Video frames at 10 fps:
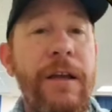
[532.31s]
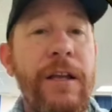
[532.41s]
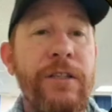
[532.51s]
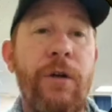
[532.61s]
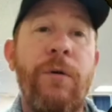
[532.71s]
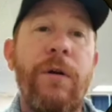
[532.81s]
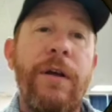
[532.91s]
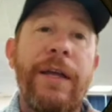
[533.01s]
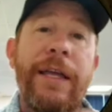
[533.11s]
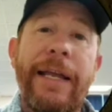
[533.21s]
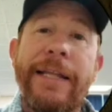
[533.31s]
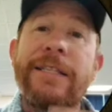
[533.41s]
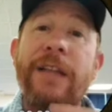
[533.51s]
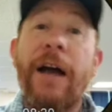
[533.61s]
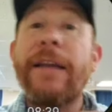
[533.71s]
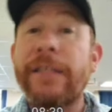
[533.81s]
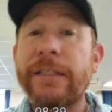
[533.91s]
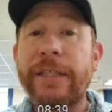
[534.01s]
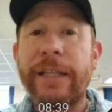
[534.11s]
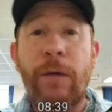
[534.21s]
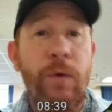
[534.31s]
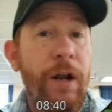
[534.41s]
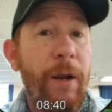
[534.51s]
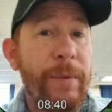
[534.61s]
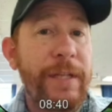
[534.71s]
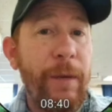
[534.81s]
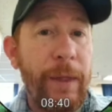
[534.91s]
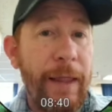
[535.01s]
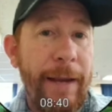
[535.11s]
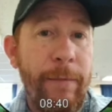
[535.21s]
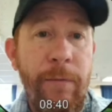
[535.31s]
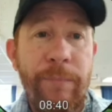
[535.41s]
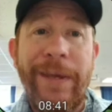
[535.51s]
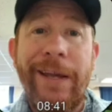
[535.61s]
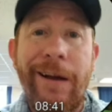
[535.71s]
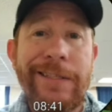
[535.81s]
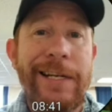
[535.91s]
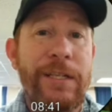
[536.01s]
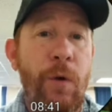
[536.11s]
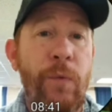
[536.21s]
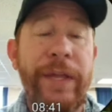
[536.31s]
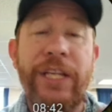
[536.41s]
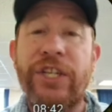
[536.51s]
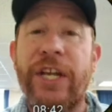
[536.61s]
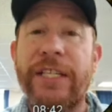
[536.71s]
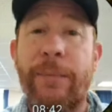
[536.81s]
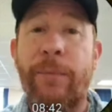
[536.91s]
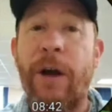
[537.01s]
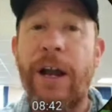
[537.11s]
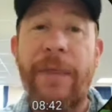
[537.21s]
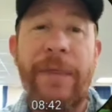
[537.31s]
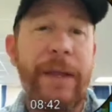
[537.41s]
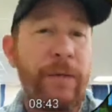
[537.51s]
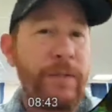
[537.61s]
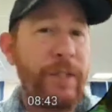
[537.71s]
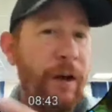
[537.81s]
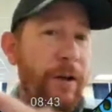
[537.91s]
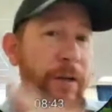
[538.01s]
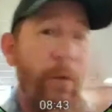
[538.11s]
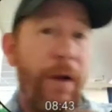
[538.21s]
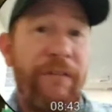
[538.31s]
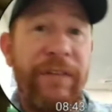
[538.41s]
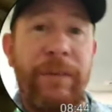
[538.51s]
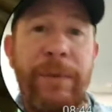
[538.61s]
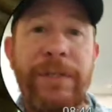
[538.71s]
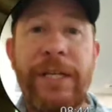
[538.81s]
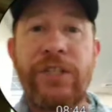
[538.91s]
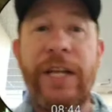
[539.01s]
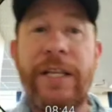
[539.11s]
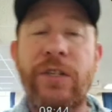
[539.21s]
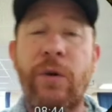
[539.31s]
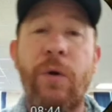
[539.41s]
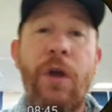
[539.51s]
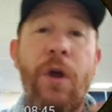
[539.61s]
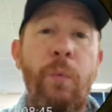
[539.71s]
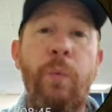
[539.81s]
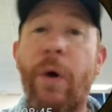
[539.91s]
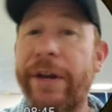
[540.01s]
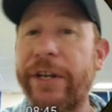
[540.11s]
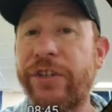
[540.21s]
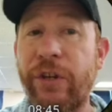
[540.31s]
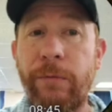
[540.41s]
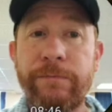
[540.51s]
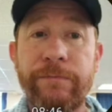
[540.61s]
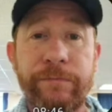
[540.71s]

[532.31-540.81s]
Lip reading: So it is not necessarily 100% reliable because it is only a chance to proc. I think it was started at what, 50% chance. So 1 in 2.